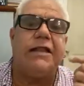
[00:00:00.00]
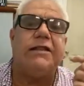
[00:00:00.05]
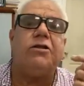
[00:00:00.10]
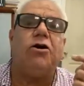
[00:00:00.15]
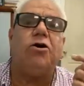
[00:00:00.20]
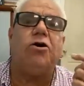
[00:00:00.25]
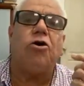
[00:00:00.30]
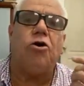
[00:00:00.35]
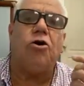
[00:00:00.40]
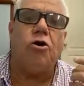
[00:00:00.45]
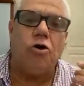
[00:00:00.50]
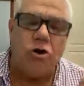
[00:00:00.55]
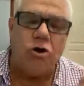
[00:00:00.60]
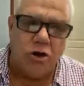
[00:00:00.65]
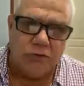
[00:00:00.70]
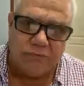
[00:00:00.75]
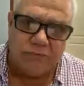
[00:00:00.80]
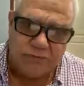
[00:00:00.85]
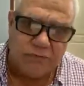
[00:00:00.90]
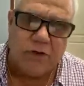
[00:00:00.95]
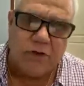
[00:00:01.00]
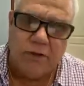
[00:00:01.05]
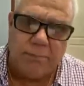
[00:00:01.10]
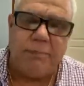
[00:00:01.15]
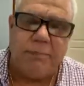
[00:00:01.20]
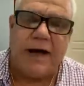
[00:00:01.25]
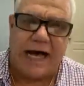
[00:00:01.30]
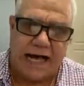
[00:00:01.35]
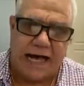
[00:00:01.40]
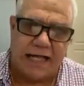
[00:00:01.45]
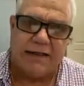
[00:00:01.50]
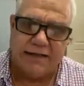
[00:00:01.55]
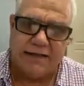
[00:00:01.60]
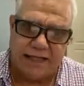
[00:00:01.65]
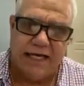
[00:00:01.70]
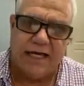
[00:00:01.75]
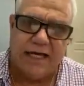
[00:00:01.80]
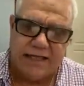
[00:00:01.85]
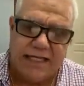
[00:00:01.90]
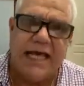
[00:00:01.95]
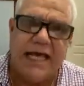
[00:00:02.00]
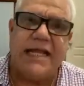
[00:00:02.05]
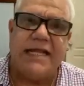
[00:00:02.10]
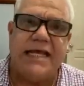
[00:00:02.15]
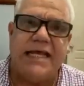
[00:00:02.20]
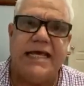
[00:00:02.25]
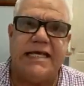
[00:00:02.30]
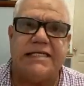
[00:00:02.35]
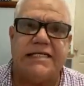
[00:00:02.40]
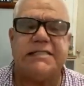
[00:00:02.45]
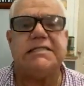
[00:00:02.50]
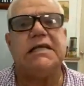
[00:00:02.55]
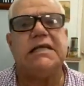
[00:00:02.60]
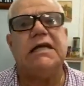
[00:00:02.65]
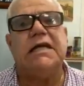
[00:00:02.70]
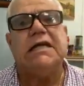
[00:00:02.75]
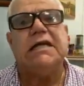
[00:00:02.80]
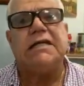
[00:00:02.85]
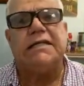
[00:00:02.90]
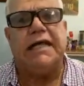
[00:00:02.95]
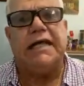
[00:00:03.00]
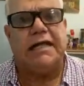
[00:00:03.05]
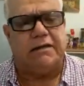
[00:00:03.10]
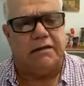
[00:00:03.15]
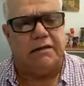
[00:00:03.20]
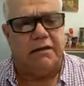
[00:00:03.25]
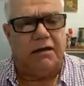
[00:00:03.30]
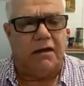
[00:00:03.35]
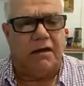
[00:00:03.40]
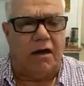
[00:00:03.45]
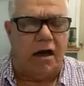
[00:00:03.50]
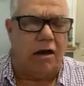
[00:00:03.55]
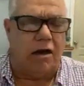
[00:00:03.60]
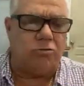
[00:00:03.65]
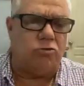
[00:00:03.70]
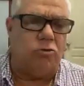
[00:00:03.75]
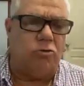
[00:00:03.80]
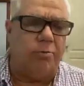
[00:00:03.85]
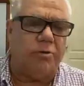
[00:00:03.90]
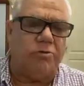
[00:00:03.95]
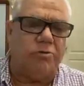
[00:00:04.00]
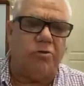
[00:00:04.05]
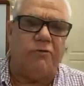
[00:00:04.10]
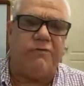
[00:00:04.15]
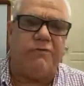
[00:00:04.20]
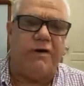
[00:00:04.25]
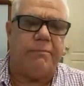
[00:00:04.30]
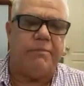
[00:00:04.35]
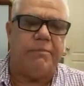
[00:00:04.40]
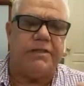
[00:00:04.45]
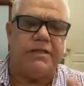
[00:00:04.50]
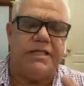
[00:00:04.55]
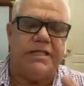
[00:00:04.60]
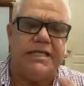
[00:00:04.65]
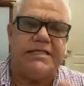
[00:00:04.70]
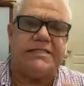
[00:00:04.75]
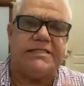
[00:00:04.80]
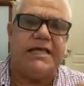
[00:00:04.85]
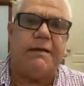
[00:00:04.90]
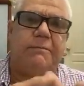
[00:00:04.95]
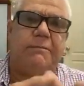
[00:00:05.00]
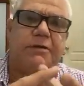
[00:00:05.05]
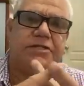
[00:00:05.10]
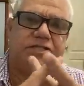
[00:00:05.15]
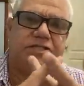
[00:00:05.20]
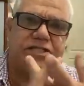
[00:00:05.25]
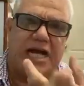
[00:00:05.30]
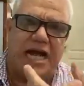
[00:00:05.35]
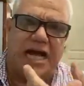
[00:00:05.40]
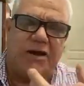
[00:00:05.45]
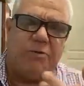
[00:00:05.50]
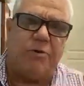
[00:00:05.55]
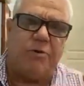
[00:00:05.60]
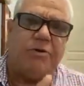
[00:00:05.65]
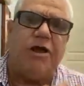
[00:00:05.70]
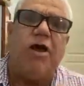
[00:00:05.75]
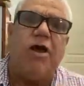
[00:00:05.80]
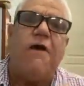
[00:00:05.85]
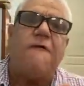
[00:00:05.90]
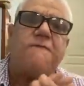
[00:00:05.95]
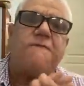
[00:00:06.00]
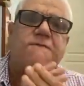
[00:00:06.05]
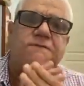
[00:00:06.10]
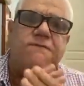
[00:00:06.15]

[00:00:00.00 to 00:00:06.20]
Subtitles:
And the hurtful part there then is that October, November, December, January,